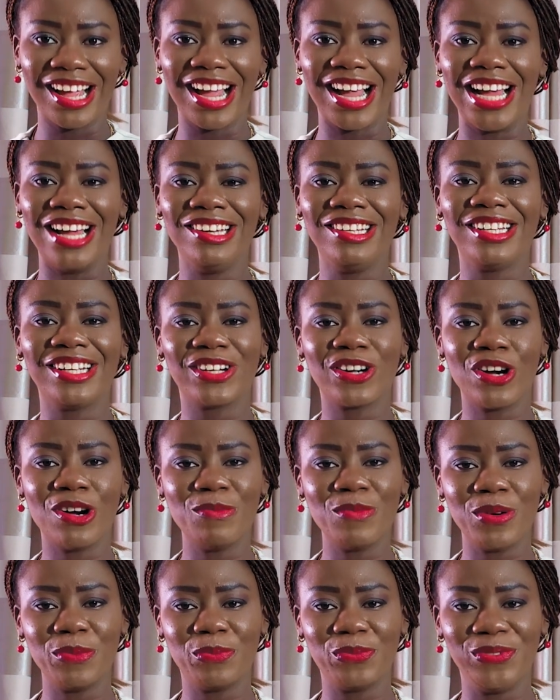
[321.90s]
and they
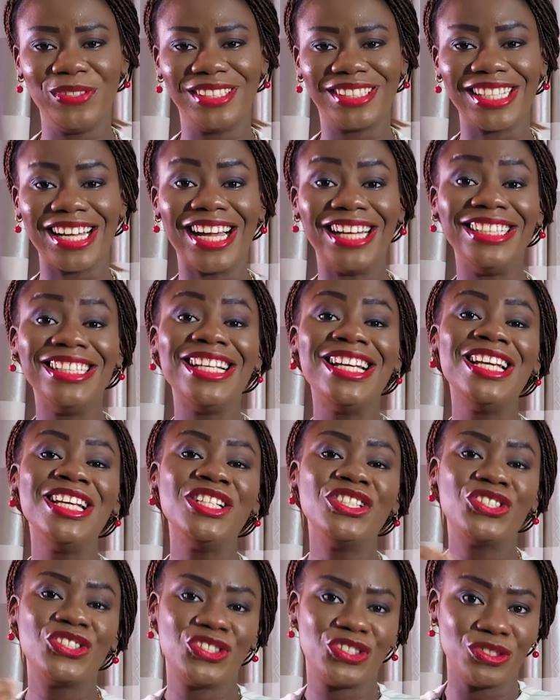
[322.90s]
come up with an
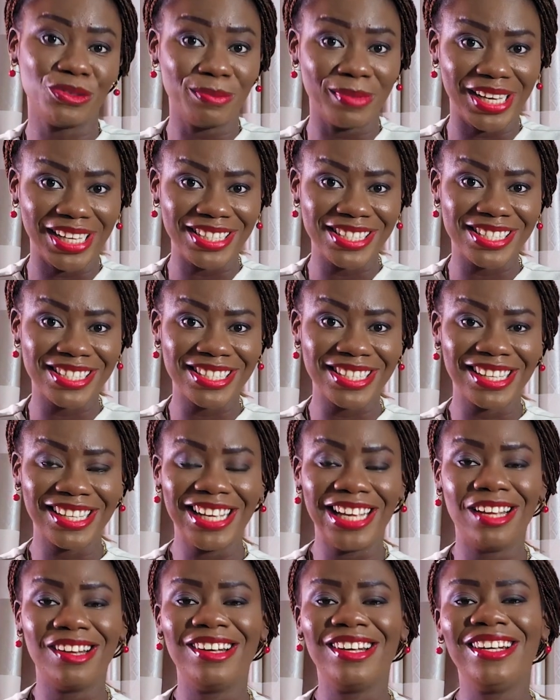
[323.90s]
instrument
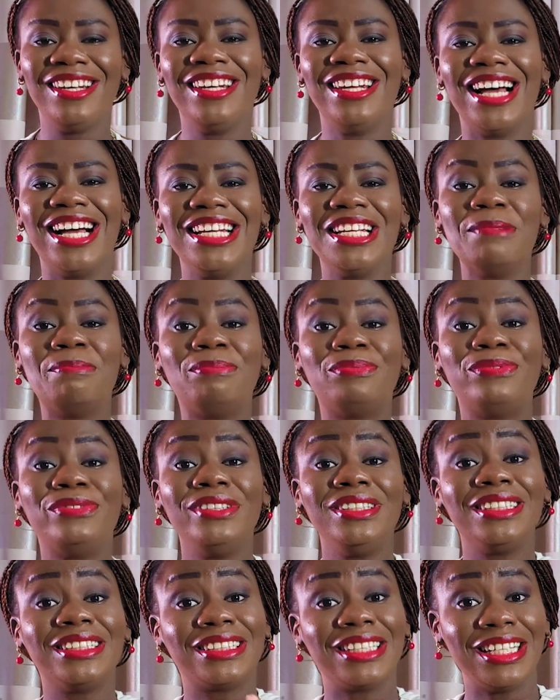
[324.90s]
that they
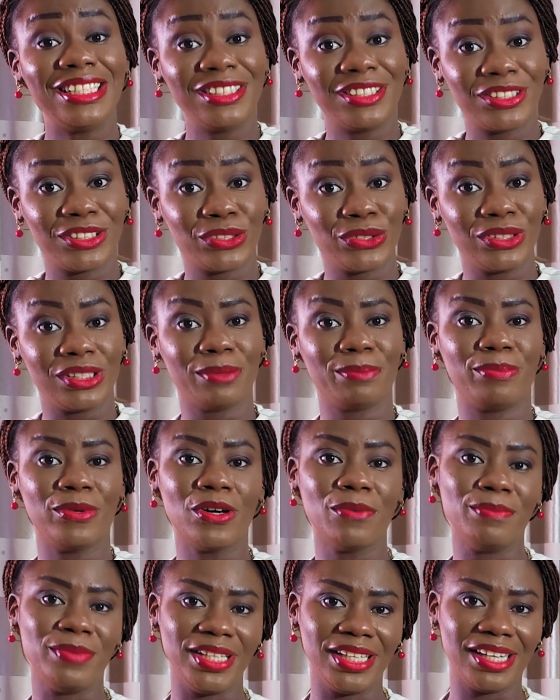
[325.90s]
present to the
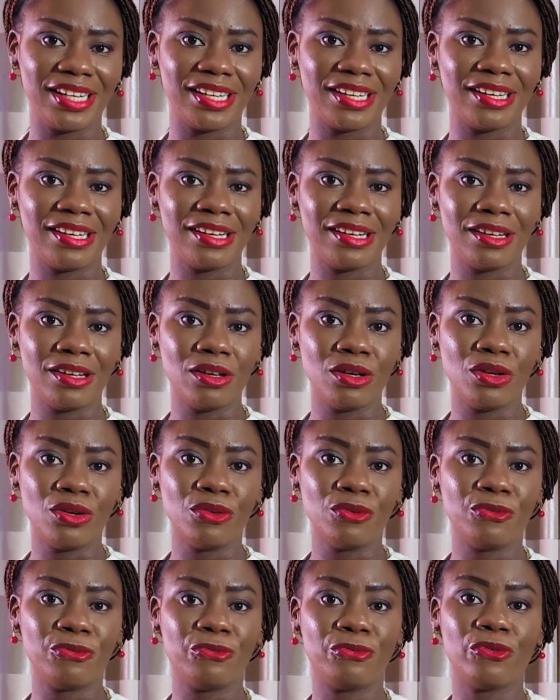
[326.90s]
public
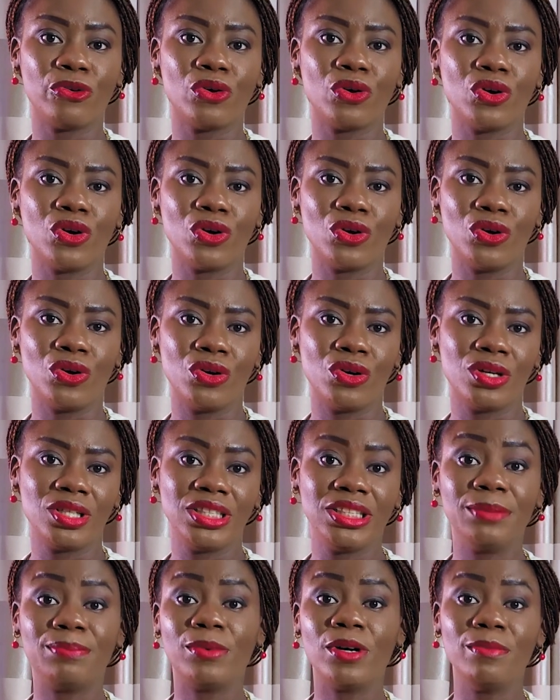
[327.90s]
for
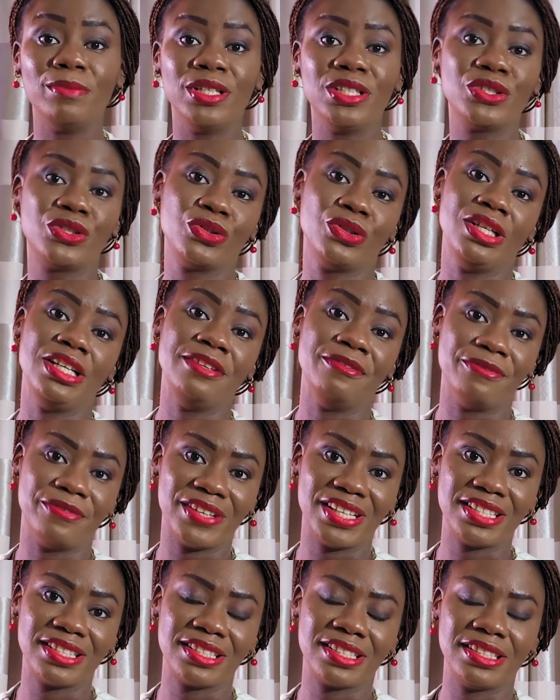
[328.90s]
the public to
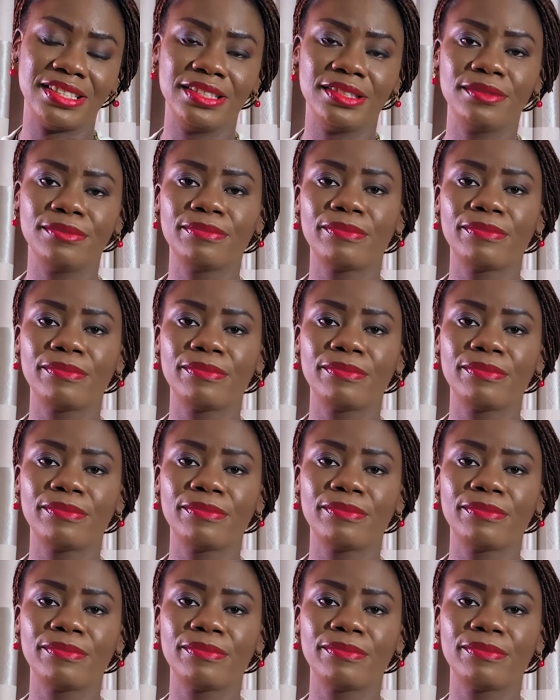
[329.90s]
invest in.